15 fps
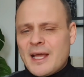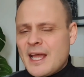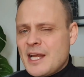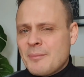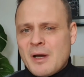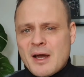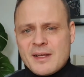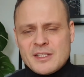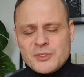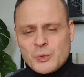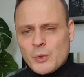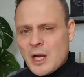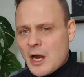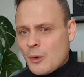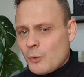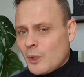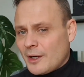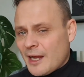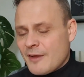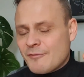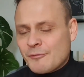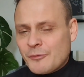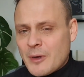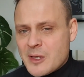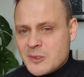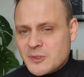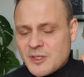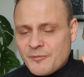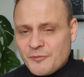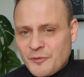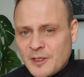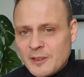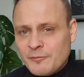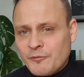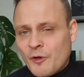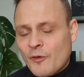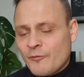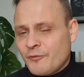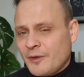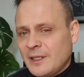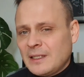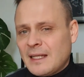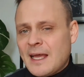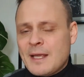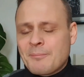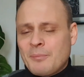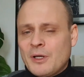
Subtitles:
anybody to wear whatever fragrance they feel like,